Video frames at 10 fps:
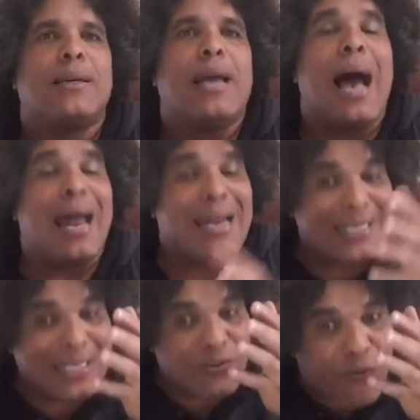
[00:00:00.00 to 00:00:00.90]
And this
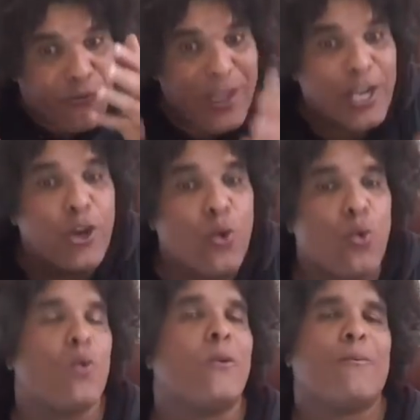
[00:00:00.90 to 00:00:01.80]
is video
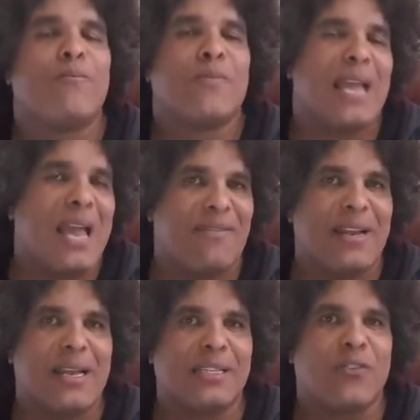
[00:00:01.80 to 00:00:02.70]

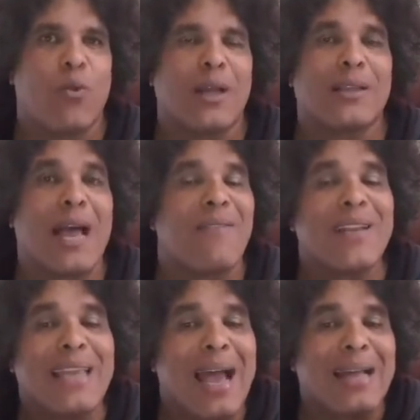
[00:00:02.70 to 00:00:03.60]
evidence of what Gavin
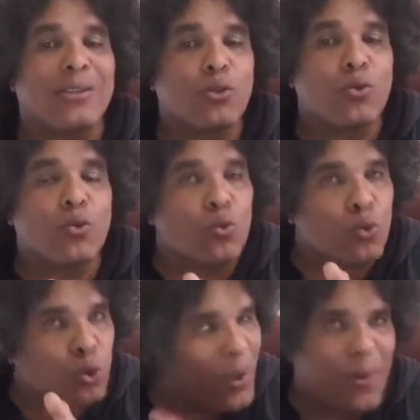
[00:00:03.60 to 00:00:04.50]
can't
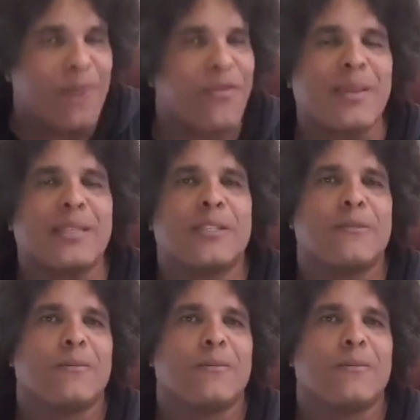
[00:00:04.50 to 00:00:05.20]
sway away from this.